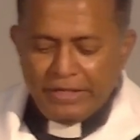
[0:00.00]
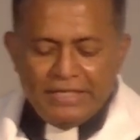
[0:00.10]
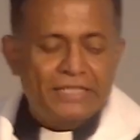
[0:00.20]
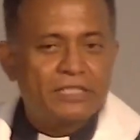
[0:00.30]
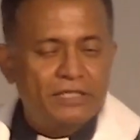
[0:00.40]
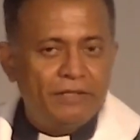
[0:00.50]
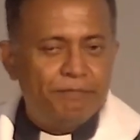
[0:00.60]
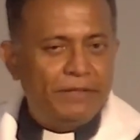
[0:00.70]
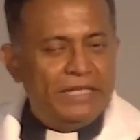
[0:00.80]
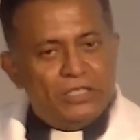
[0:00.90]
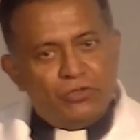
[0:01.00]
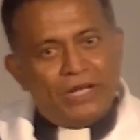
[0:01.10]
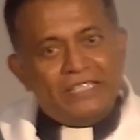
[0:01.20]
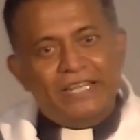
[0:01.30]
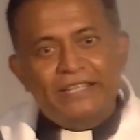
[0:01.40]
His
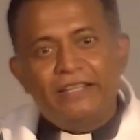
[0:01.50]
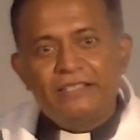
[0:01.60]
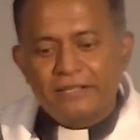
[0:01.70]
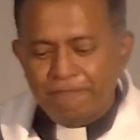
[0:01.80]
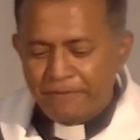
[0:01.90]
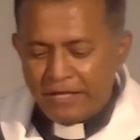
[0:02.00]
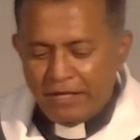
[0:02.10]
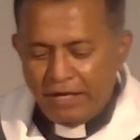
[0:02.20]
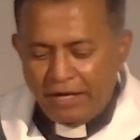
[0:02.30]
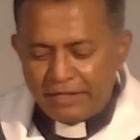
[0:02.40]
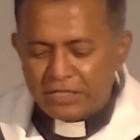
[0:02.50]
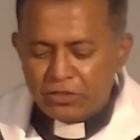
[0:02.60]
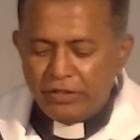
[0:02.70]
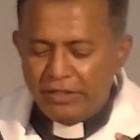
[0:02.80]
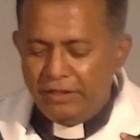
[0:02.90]
transcendence does
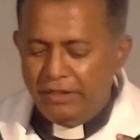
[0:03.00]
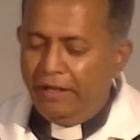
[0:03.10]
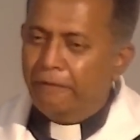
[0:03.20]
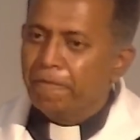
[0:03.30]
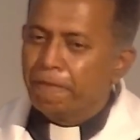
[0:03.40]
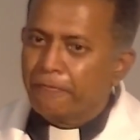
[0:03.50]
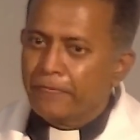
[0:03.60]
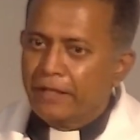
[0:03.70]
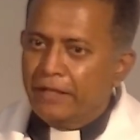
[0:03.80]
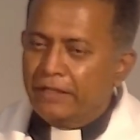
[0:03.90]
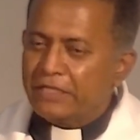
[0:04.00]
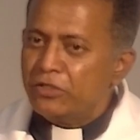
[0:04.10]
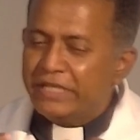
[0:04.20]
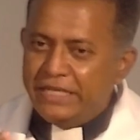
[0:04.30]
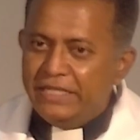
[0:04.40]
not
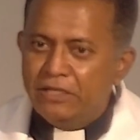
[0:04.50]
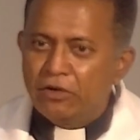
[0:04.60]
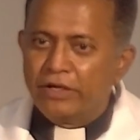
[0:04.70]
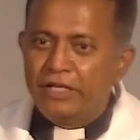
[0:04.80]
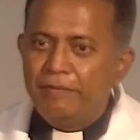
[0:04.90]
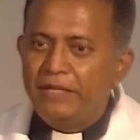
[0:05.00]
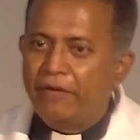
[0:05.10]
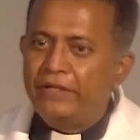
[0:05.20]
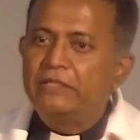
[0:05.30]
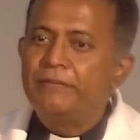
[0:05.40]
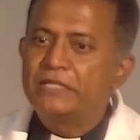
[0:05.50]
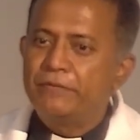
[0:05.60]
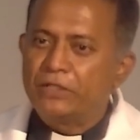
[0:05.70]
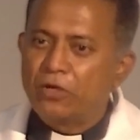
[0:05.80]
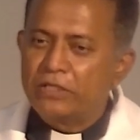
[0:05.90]
hinder or limit our intimacy
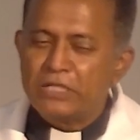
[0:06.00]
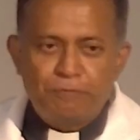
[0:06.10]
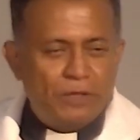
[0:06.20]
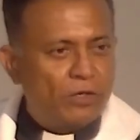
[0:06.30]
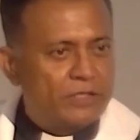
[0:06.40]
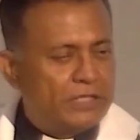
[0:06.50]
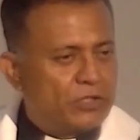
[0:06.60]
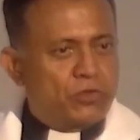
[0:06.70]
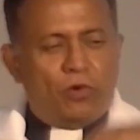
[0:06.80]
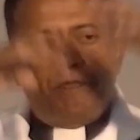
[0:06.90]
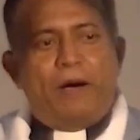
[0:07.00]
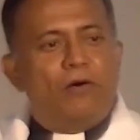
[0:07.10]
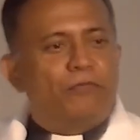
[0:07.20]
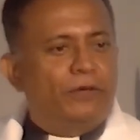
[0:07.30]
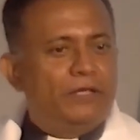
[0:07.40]
with God just because he's so
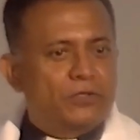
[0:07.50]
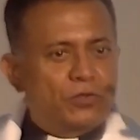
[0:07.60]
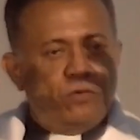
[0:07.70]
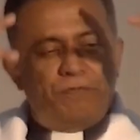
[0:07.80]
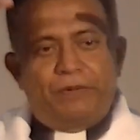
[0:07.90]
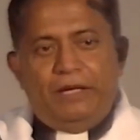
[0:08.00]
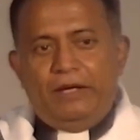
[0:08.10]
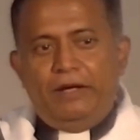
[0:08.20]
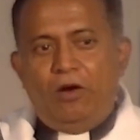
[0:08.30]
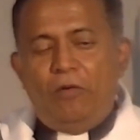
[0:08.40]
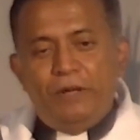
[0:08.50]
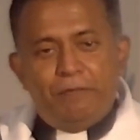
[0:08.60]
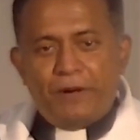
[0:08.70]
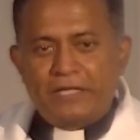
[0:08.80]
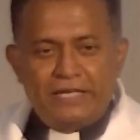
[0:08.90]
powerful, he's so
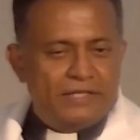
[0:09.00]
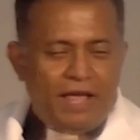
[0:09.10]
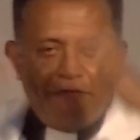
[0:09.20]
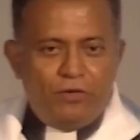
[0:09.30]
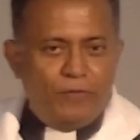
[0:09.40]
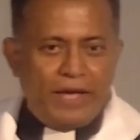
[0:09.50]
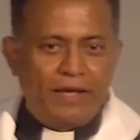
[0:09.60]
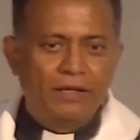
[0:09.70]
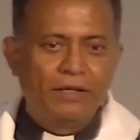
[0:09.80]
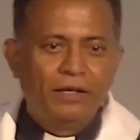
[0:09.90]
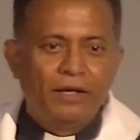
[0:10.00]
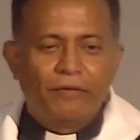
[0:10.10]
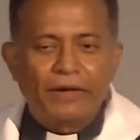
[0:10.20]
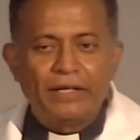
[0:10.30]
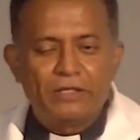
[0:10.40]
omnipresent, he's everywhere,
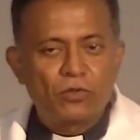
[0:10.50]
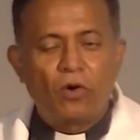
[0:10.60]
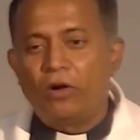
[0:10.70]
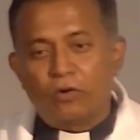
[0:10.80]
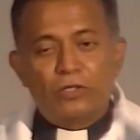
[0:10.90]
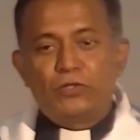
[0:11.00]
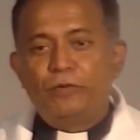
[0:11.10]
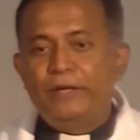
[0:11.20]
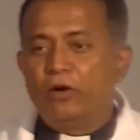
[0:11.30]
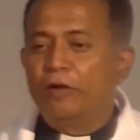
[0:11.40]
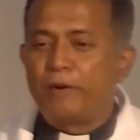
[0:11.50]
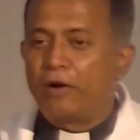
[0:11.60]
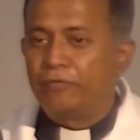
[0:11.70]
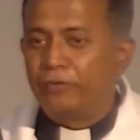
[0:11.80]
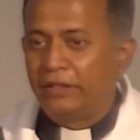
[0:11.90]
right? He's so all-consuming,
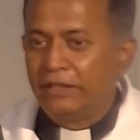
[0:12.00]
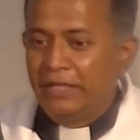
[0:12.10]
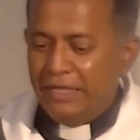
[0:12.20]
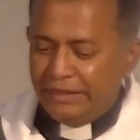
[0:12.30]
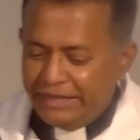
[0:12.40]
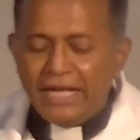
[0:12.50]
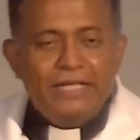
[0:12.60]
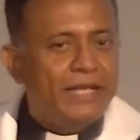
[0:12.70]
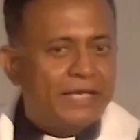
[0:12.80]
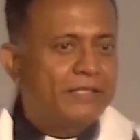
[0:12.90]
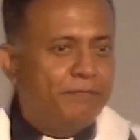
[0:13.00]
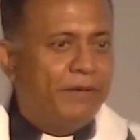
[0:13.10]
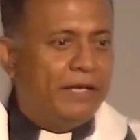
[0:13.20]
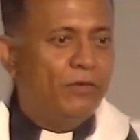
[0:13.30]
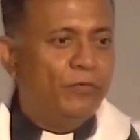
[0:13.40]
all-powerful. That doesn't
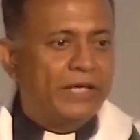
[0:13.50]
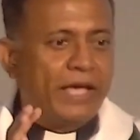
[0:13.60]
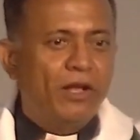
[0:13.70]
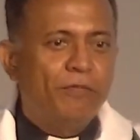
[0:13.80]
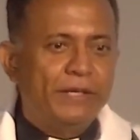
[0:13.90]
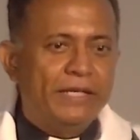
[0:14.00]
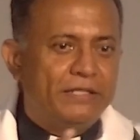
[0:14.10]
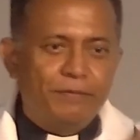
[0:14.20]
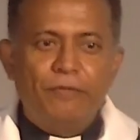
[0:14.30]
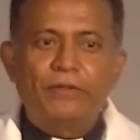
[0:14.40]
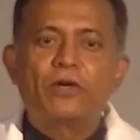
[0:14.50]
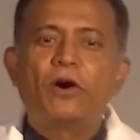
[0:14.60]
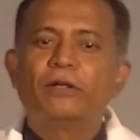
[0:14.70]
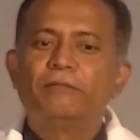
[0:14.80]
mean we cannot be intimate with God.